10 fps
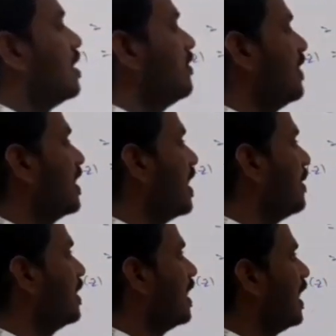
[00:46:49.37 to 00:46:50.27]
If I
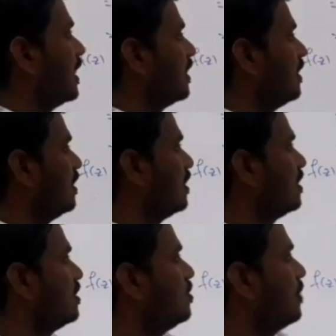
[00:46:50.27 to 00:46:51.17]
common I,
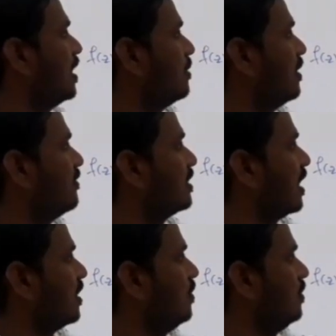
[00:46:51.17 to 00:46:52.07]
you multiply with
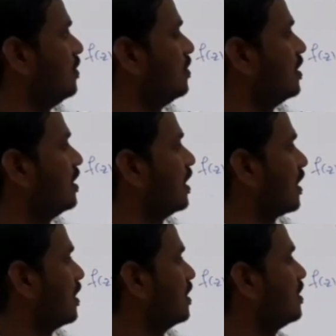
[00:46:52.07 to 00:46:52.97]
I, no?
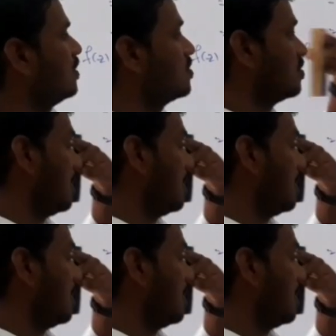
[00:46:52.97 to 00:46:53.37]
Here you should